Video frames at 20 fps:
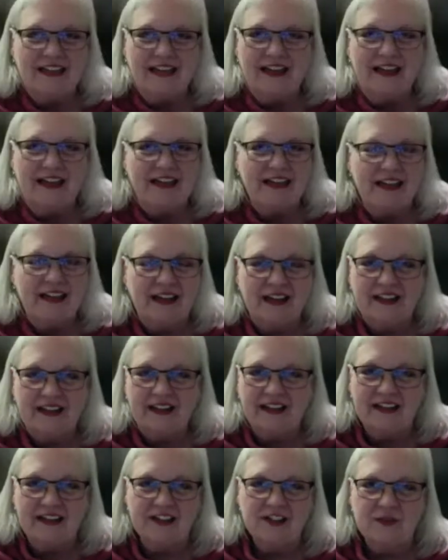and I
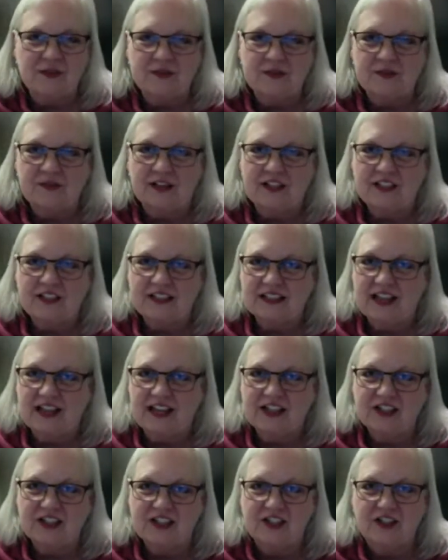think in terms of
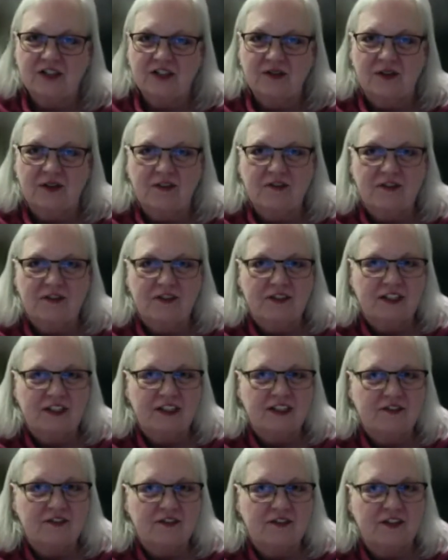legislation, you have 50
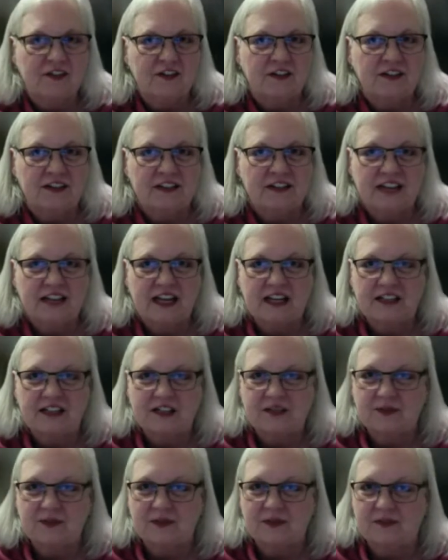different
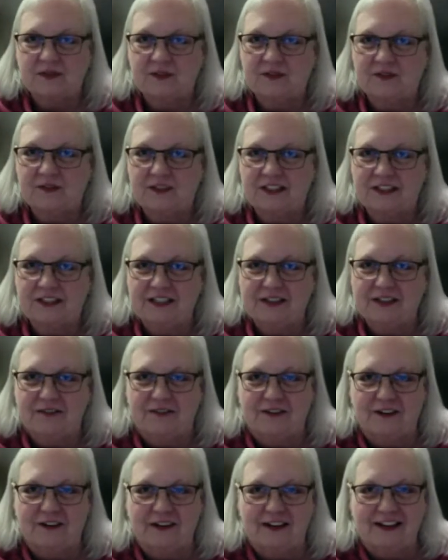states with 50
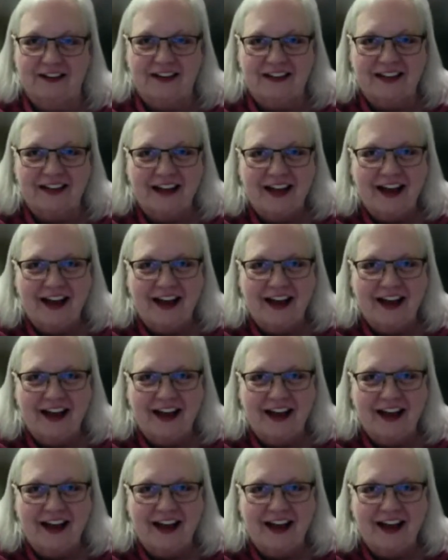different,